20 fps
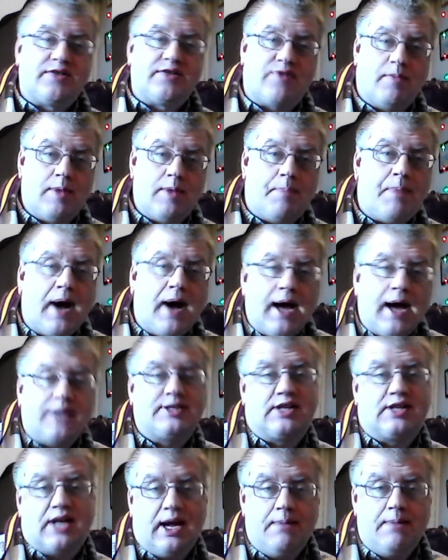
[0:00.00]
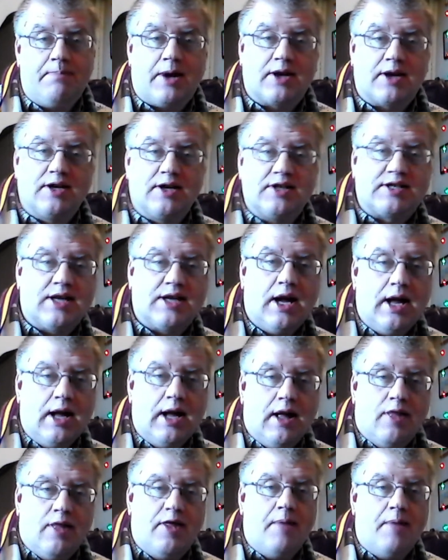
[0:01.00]
from the past came back as
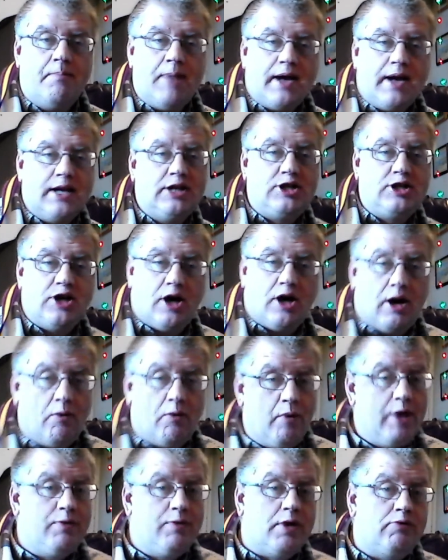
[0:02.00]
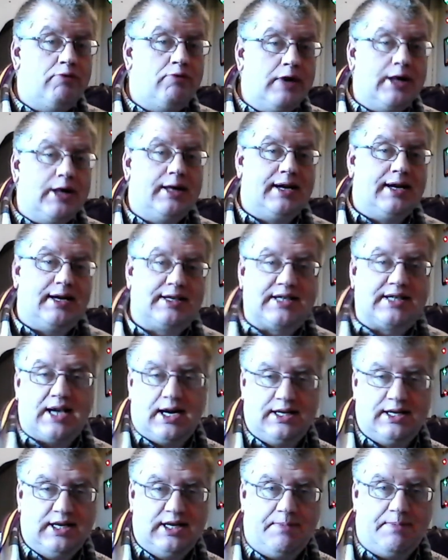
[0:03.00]
the manager, and we were really
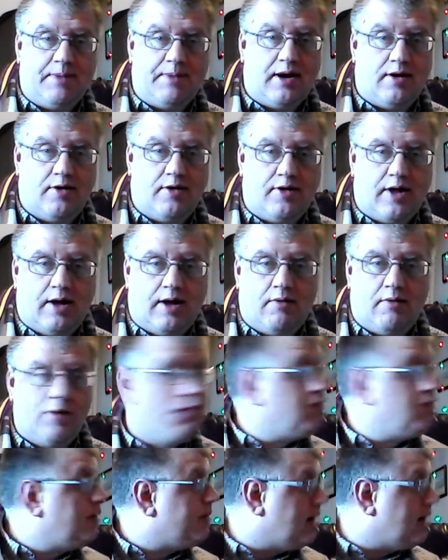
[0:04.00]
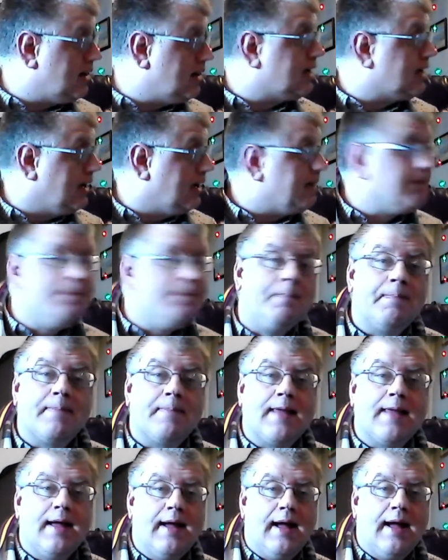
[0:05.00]
excited about that, weren't we, Parky?
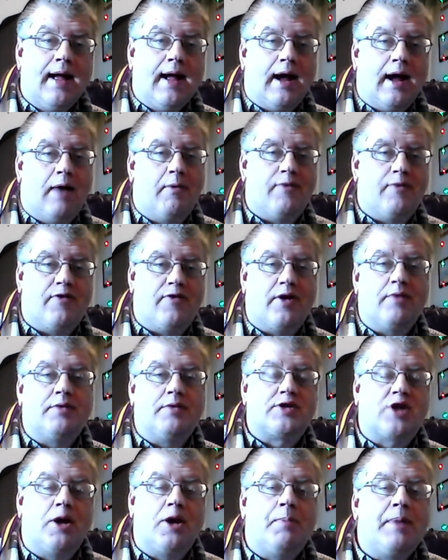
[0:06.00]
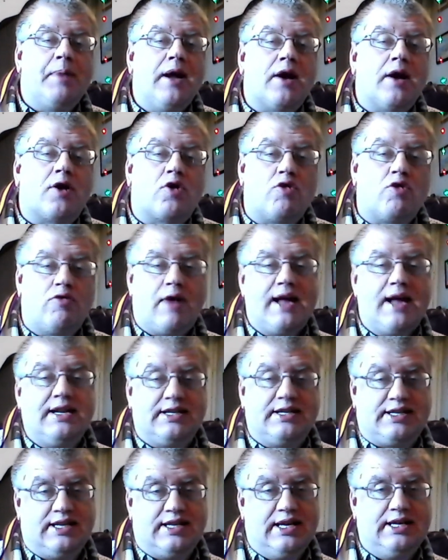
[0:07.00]
we thought it was going to be a great
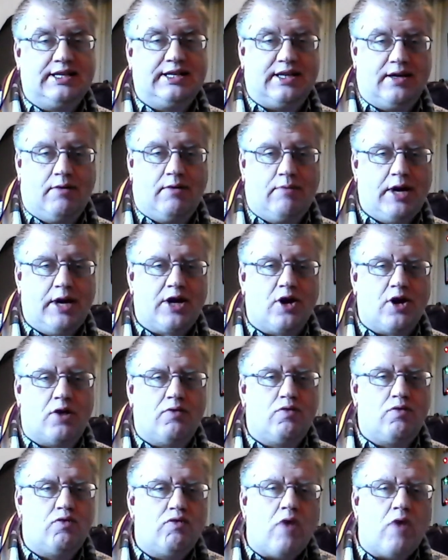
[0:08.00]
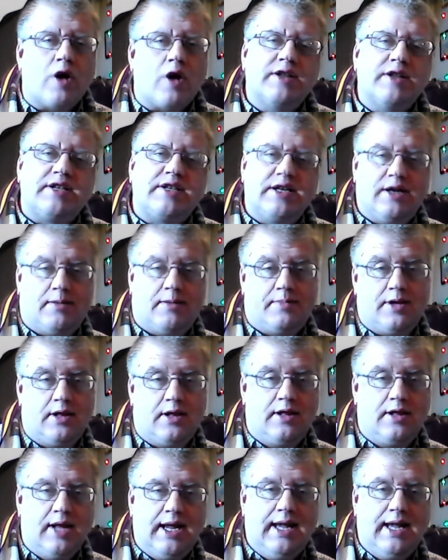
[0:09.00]
season and we'd go rocketing up the
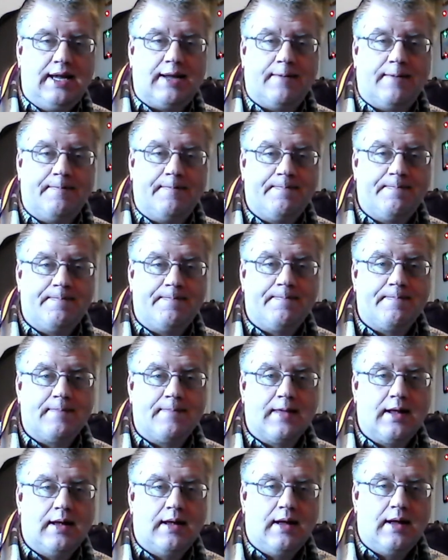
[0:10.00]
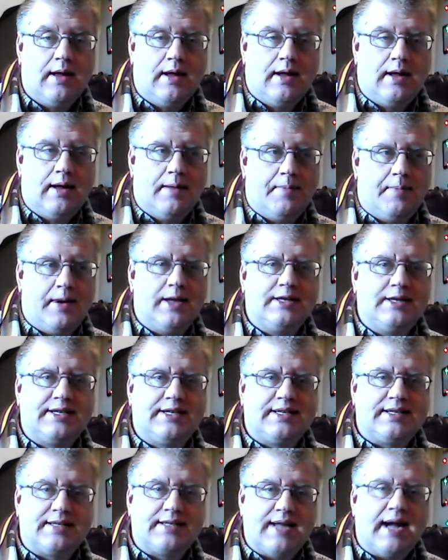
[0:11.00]
league. But
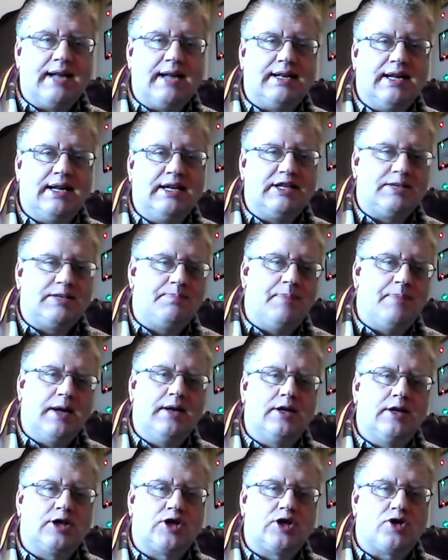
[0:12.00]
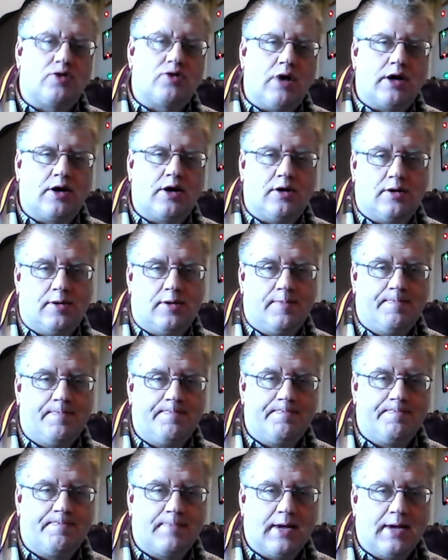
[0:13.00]
instead, it's been a struggle,
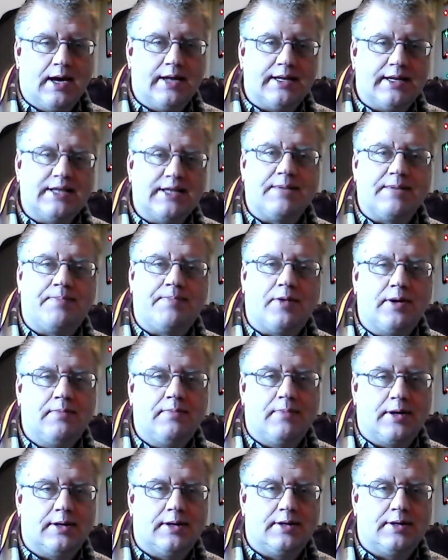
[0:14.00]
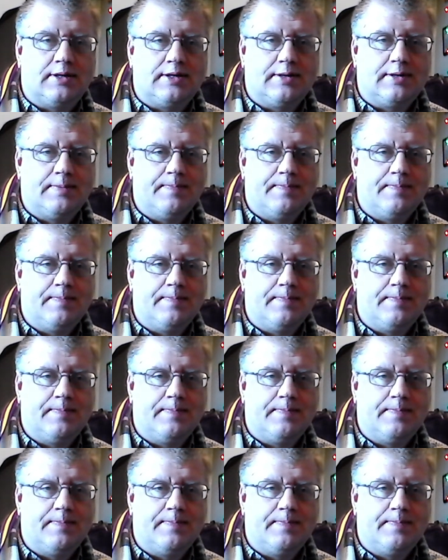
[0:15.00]
a disappointment.